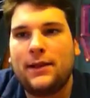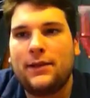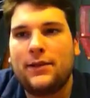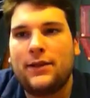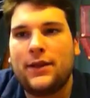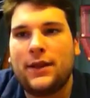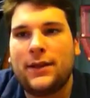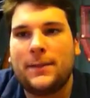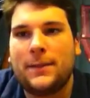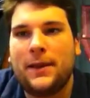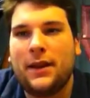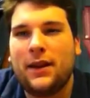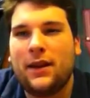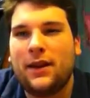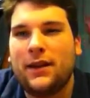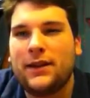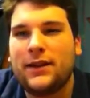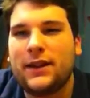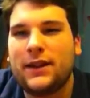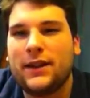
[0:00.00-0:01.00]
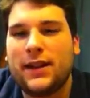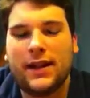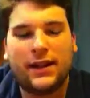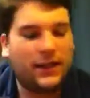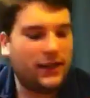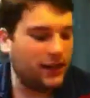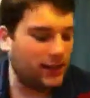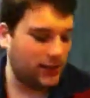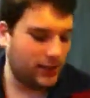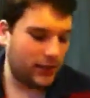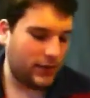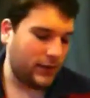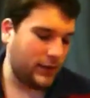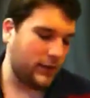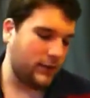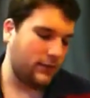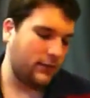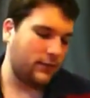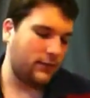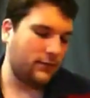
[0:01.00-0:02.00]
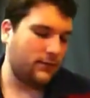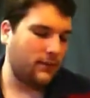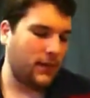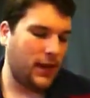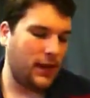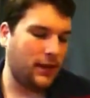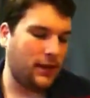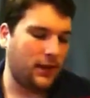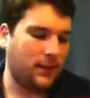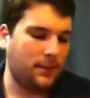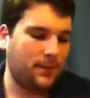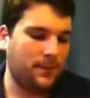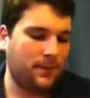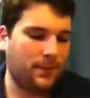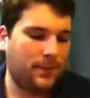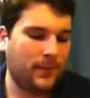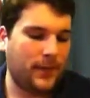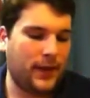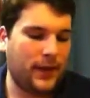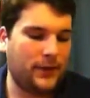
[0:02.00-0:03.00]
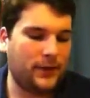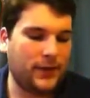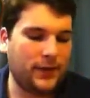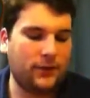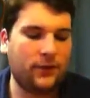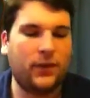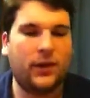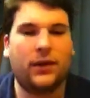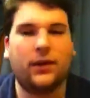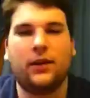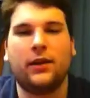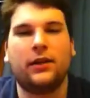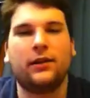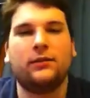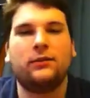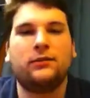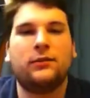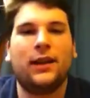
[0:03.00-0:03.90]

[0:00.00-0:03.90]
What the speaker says: Just because it's just, I don't know, it's just really good.